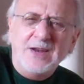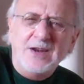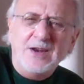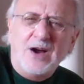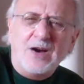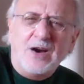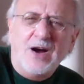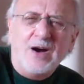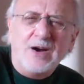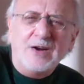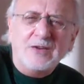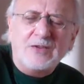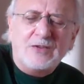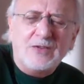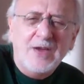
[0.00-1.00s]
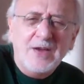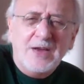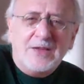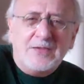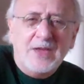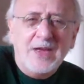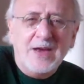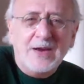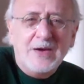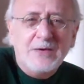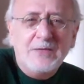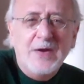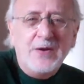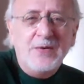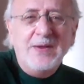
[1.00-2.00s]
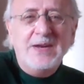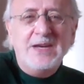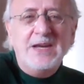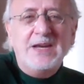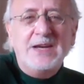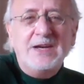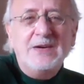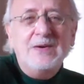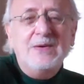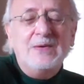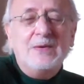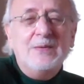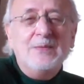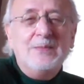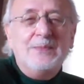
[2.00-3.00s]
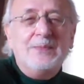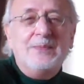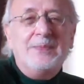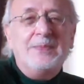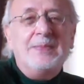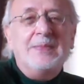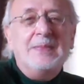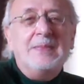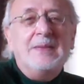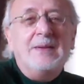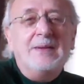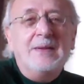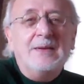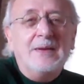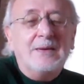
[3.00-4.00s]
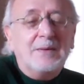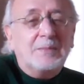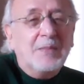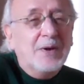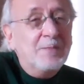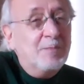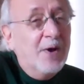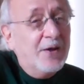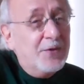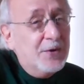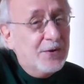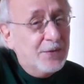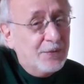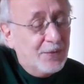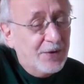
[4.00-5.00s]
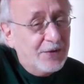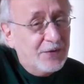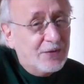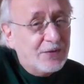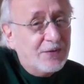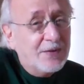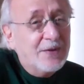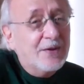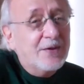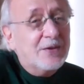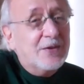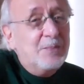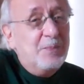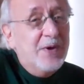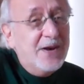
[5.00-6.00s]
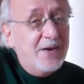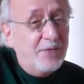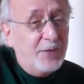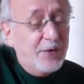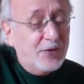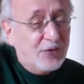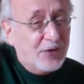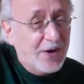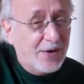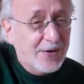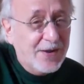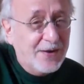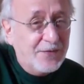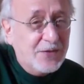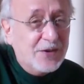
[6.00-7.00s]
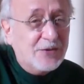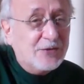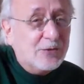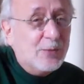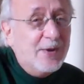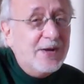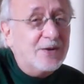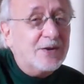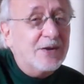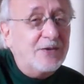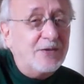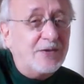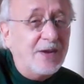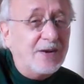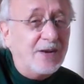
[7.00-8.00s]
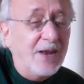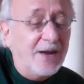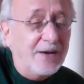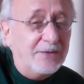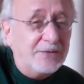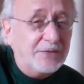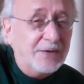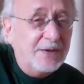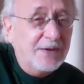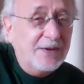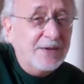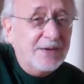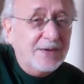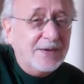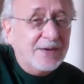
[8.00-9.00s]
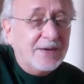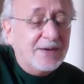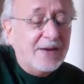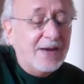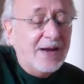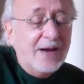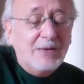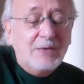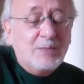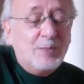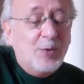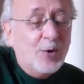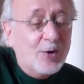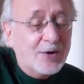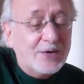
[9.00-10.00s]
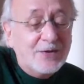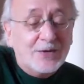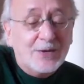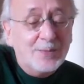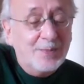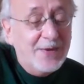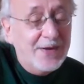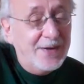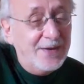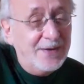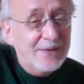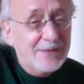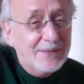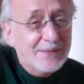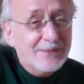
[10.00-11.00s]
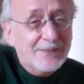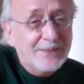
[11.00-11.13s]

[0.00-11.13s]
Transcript: in our hearts, they're very dear. My mother was the beneficiary of this sweetness and love. How important to me.